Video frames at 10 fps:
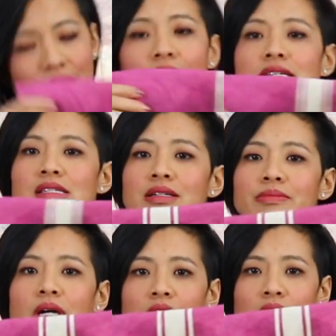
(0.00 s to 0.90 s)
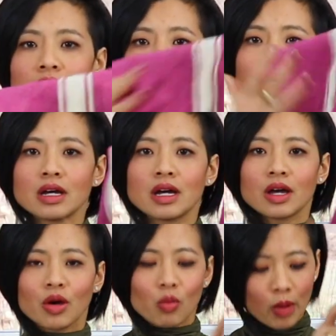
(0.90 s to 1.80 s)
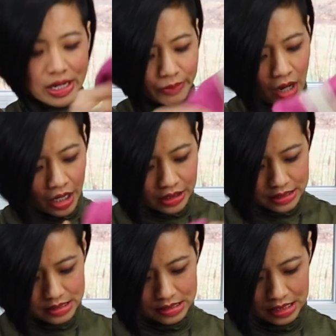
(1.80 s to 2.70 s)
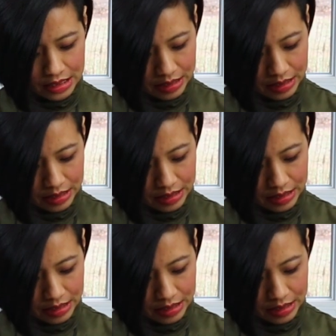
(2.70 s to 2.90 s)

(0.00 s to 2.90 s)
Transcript: has some wet marks.